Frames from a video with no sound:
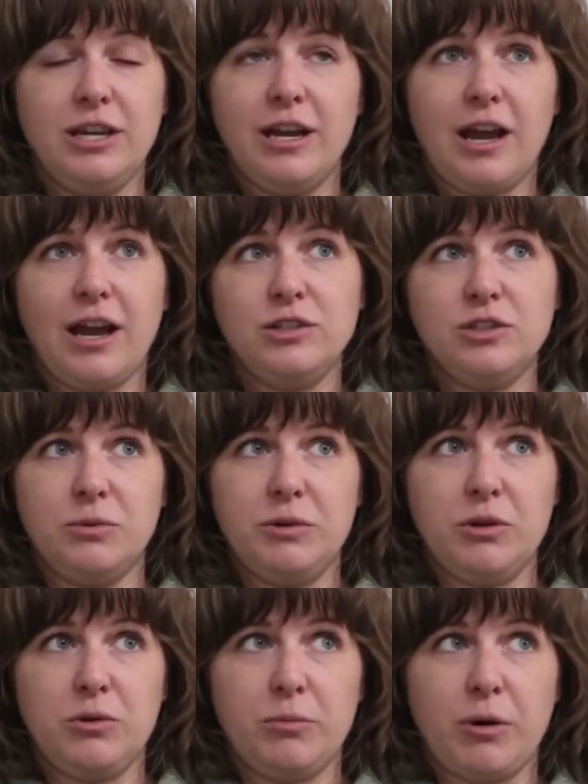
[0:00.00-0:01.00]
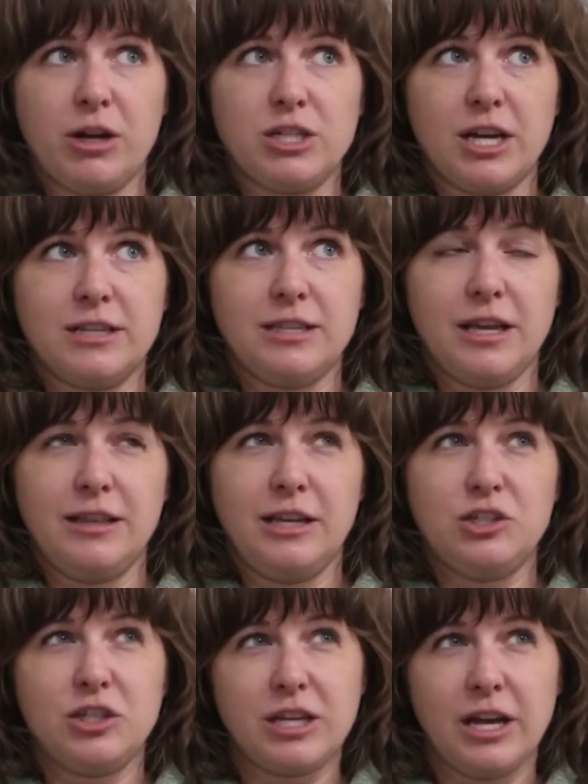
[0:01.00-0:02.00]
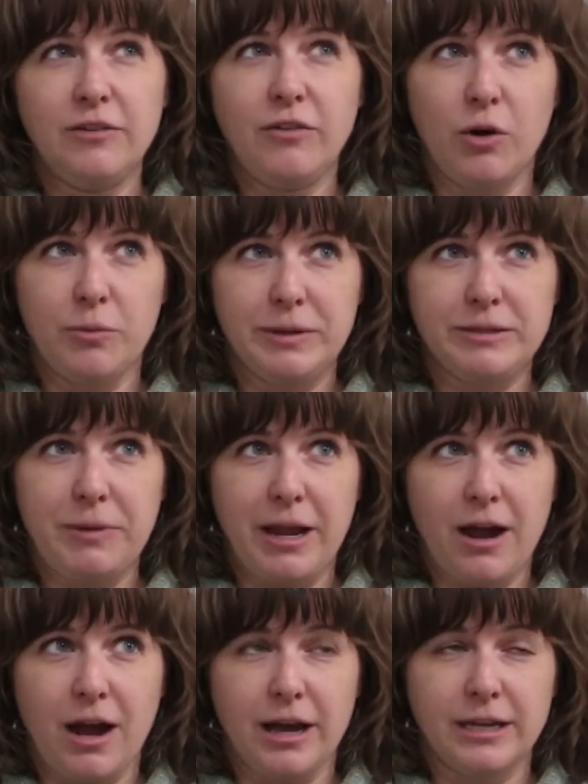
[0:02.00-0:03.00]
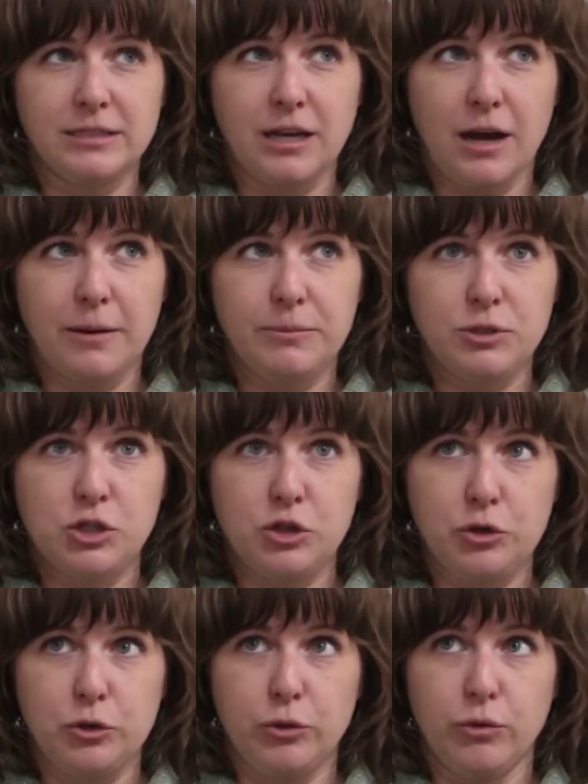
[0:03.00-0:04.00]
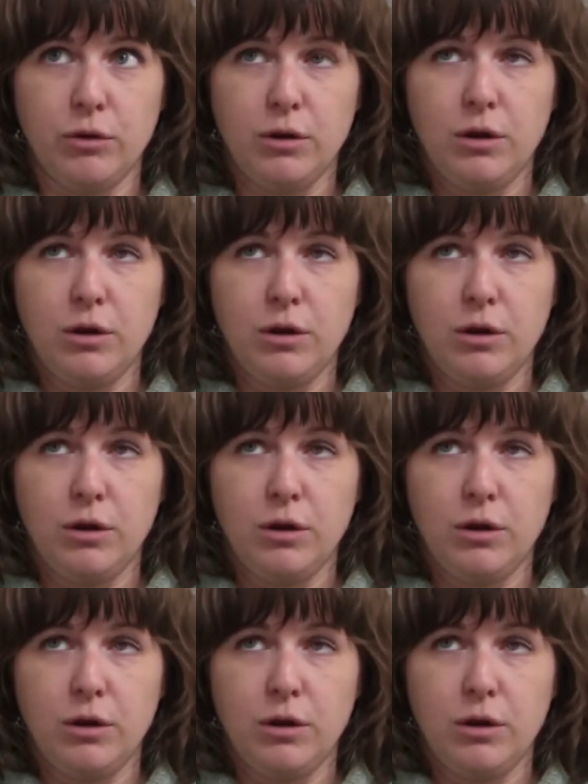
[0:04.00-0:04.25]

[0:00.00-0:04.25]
has so many cool projects, and it just kind of opened my eyes up to,